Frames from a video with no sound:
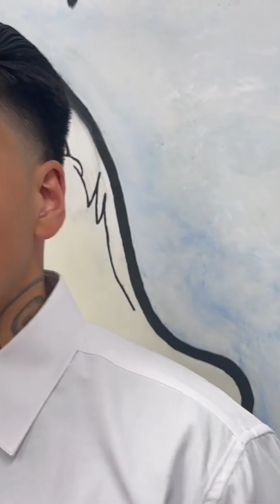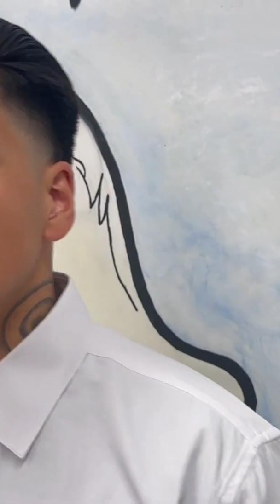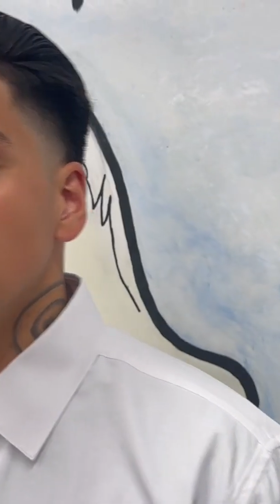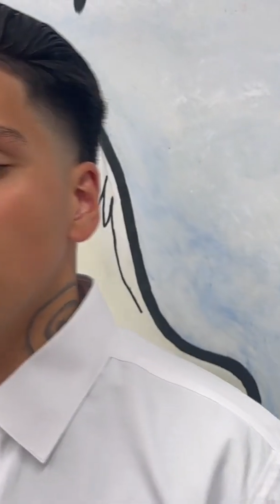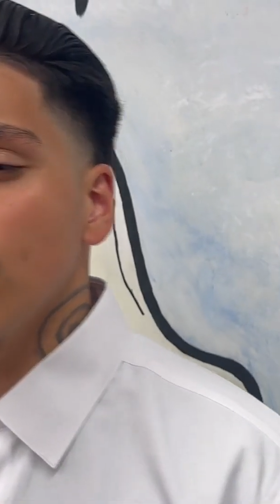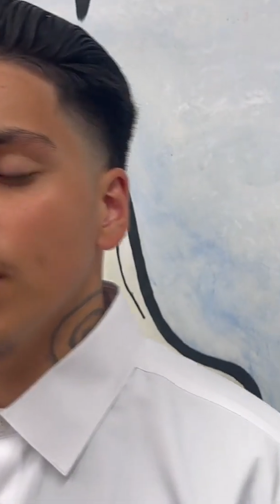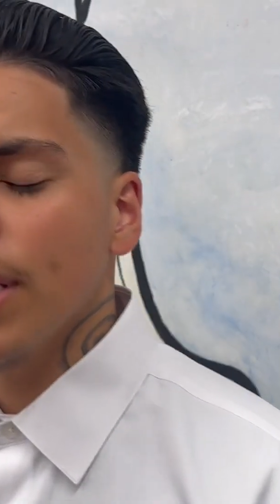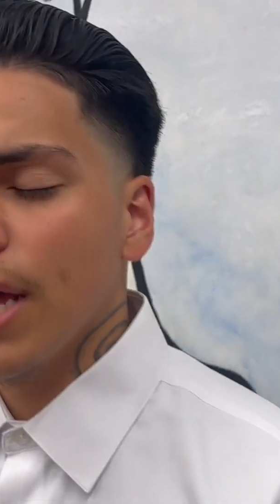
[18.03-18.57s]

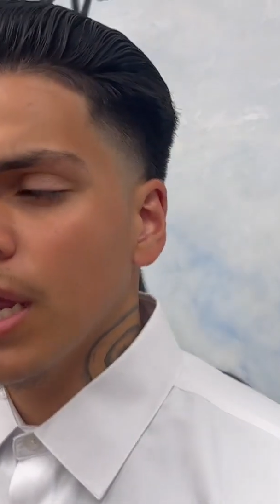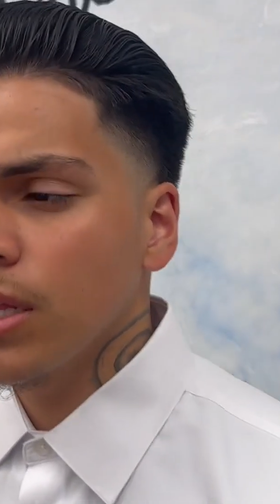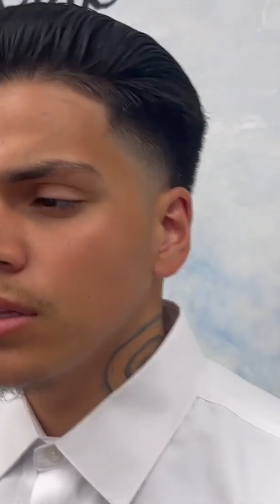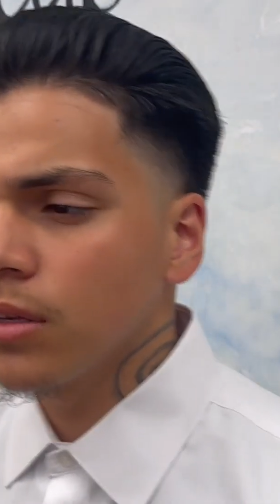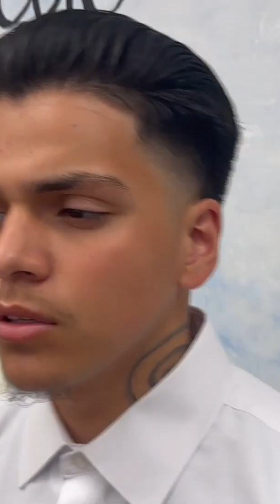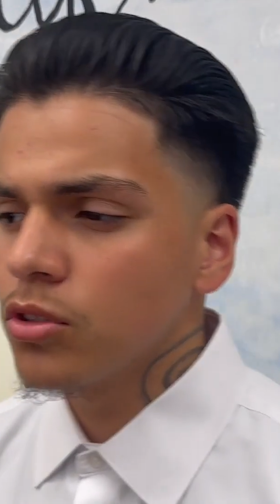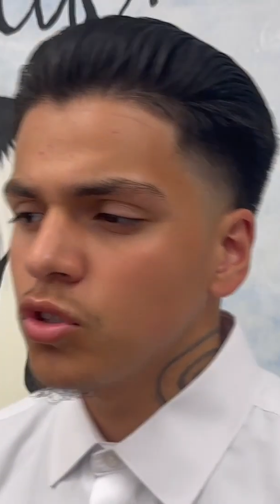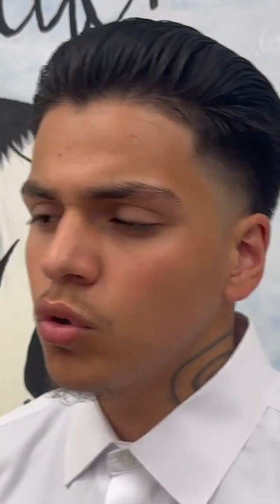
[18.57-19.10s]
29th,
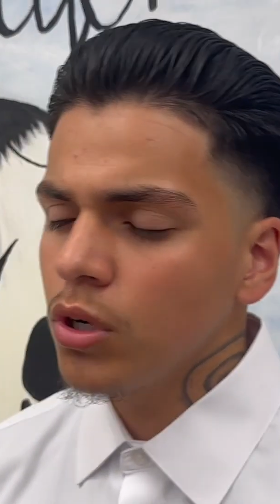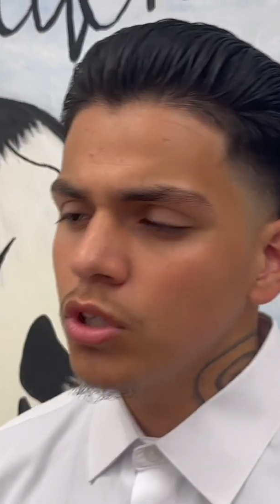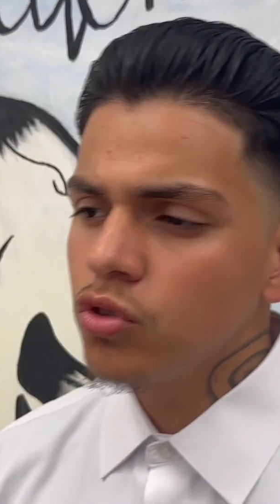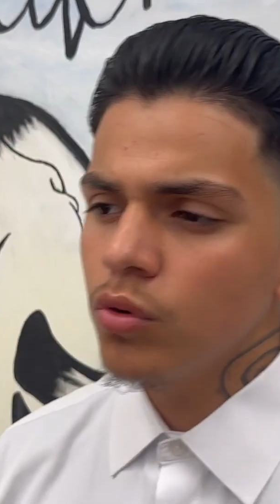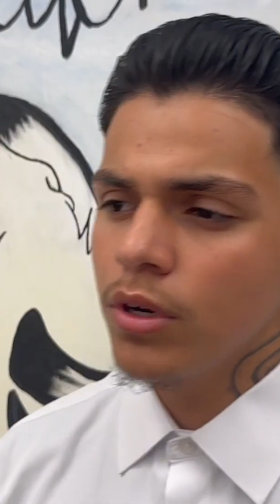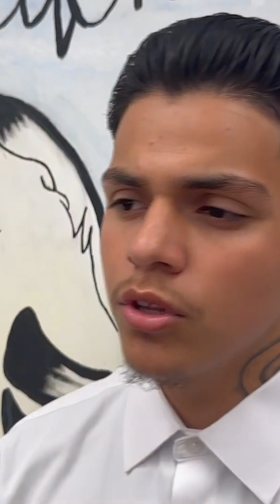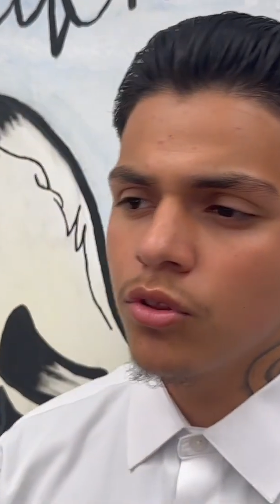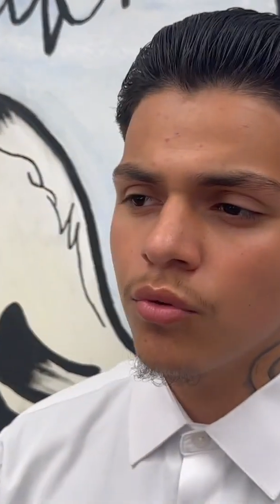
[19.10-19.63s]

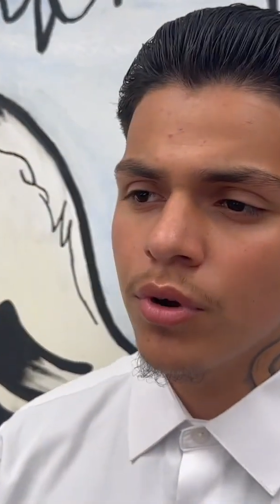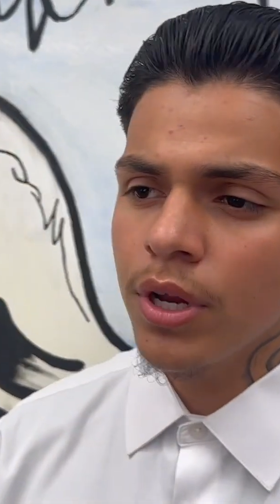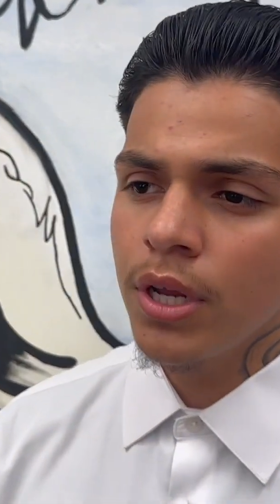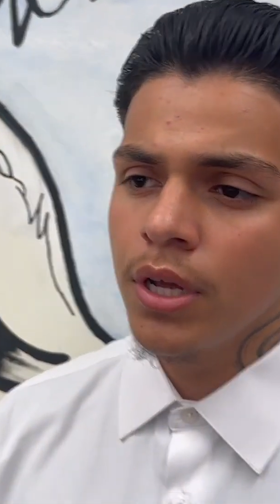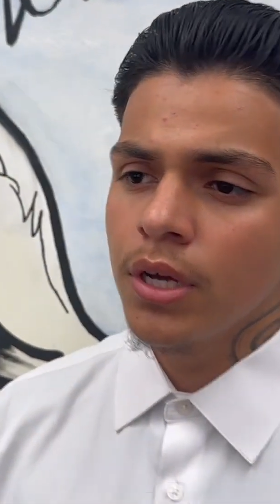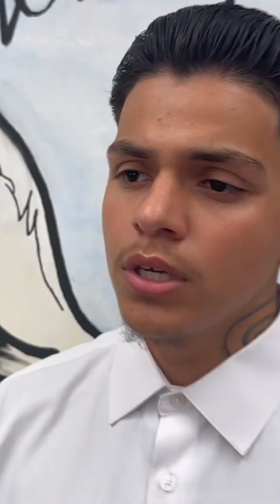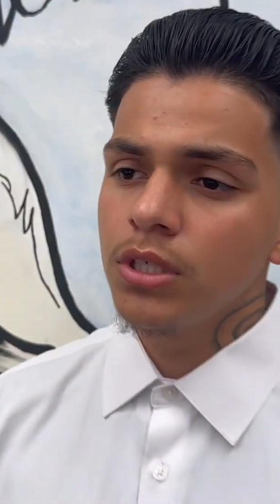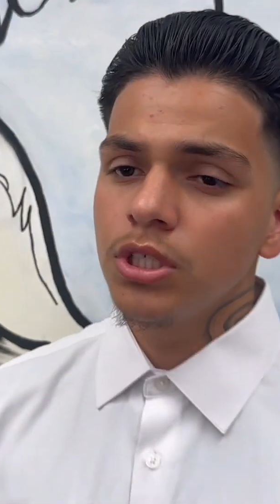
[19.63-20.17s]
2023,
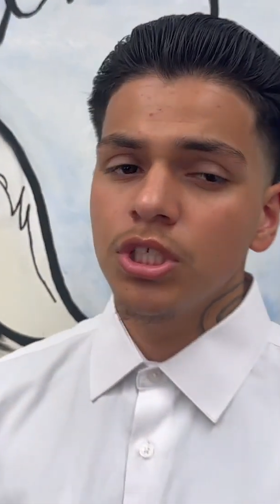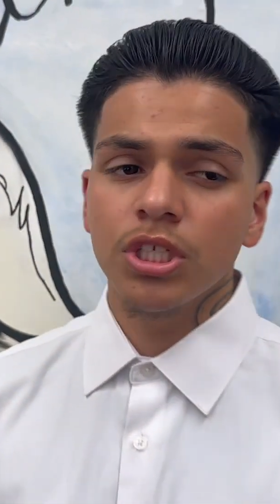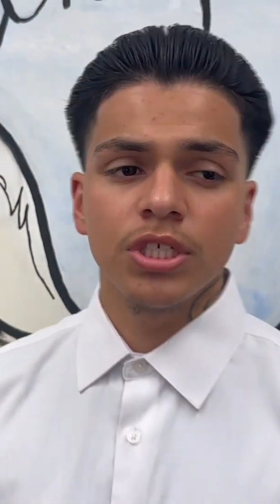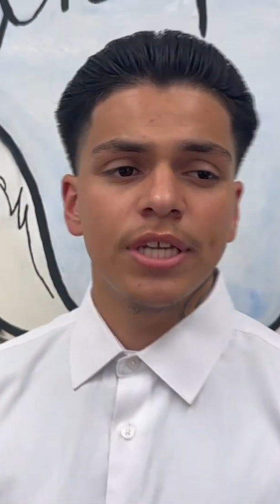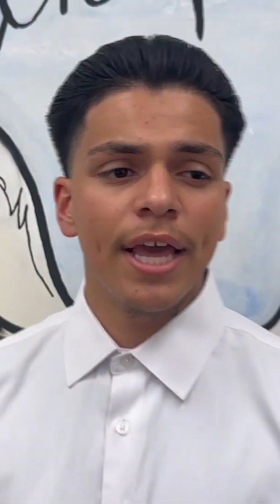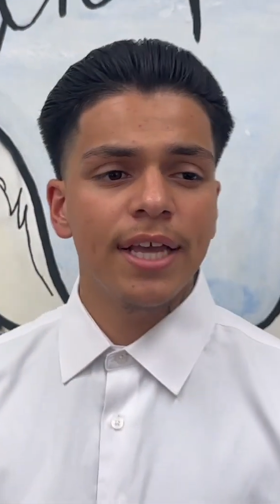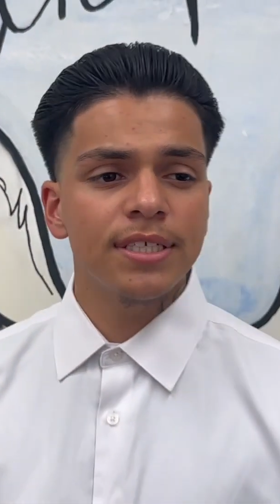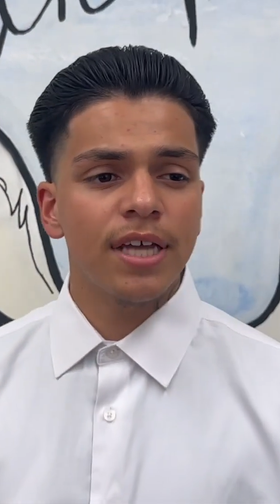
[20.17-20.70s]
just
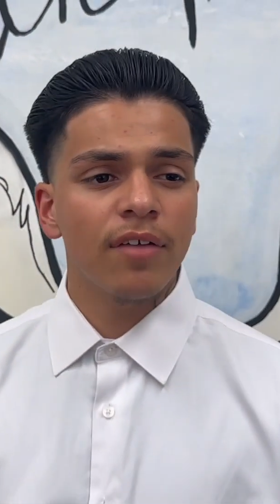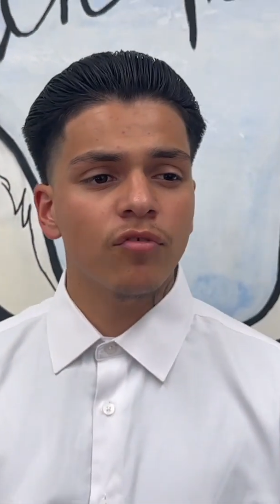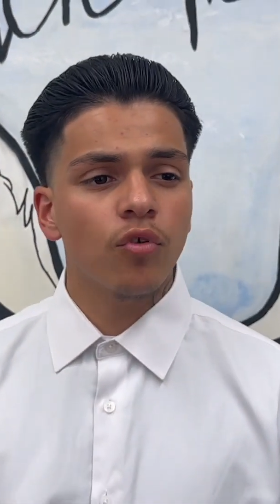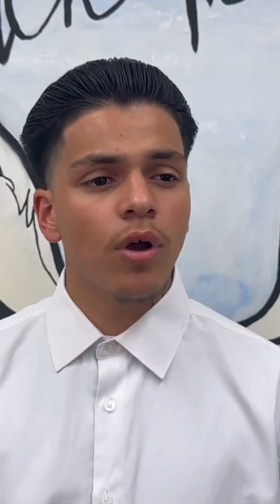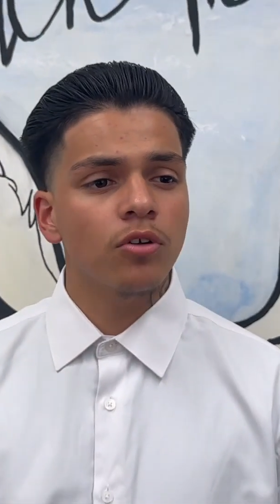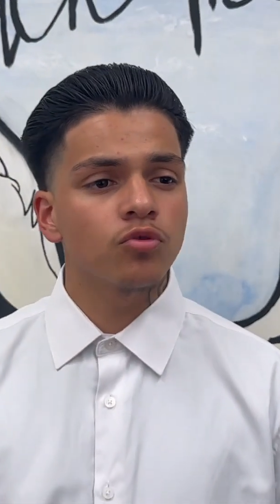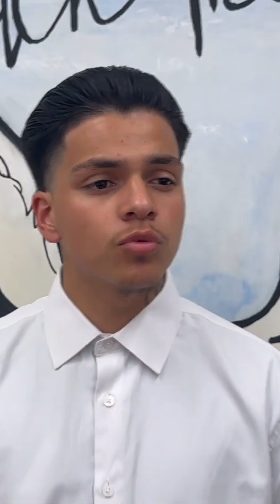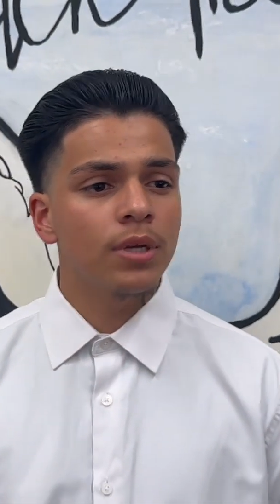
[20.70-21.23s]
days after I
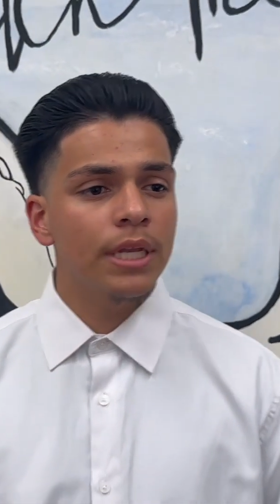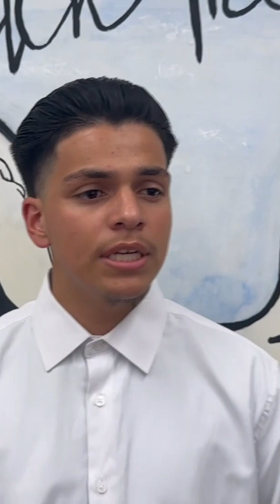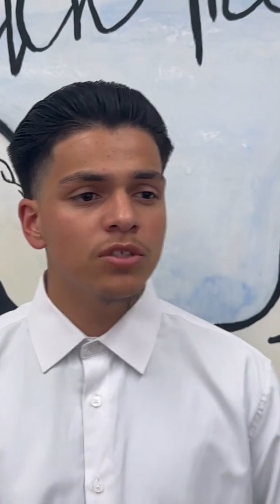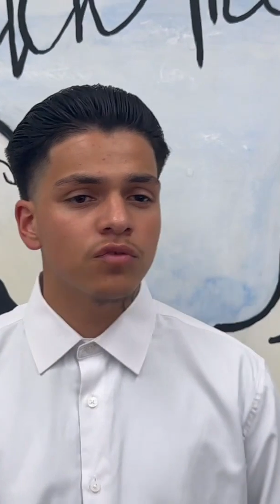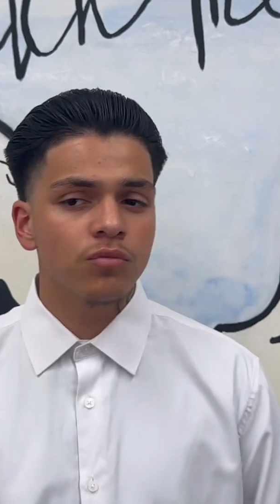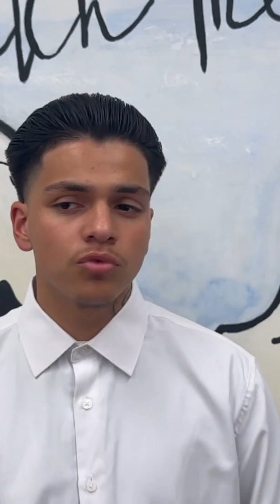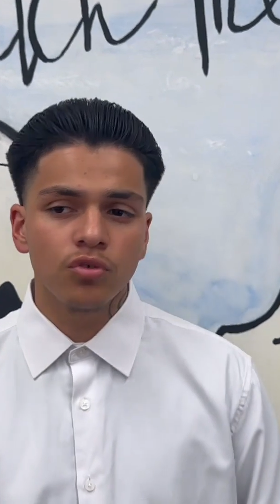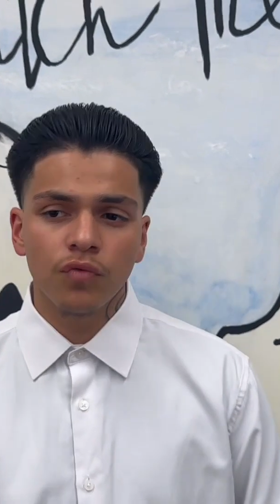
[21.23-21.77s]
was released
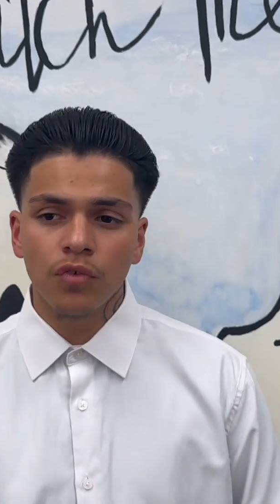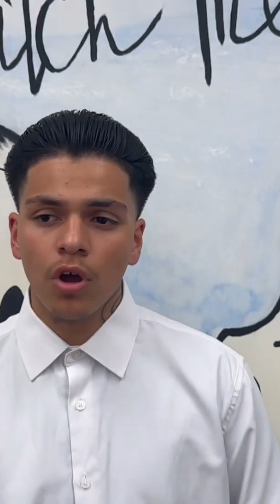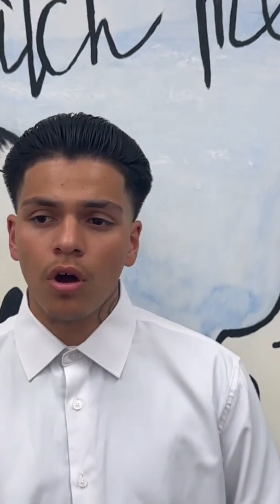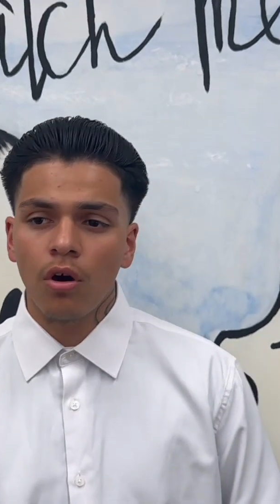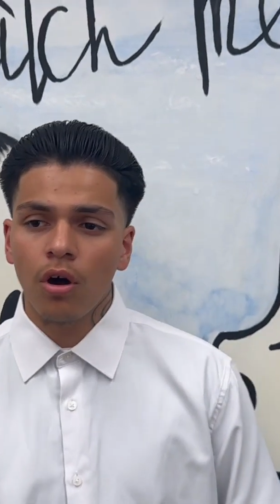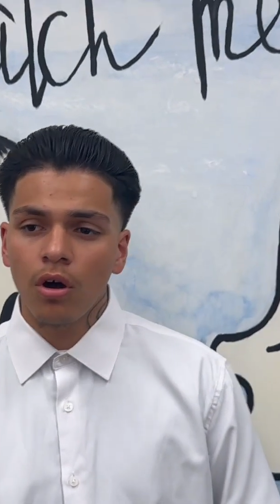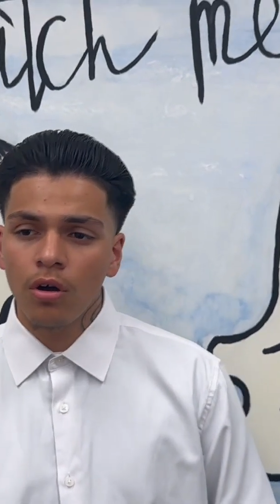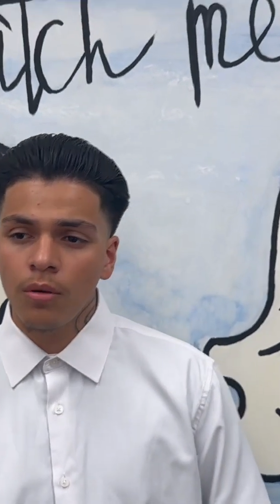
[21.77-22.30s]
from juvenile
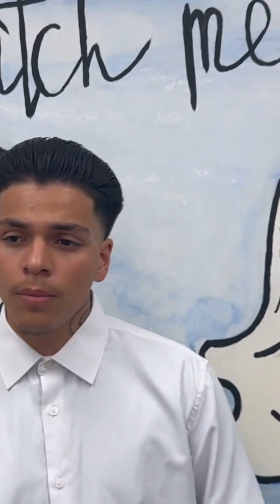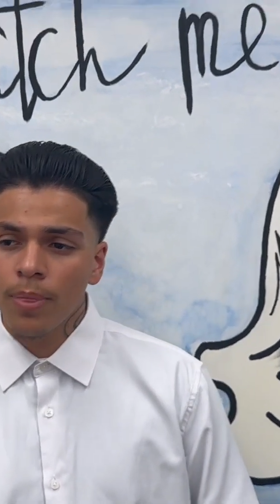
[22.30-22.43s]
hall,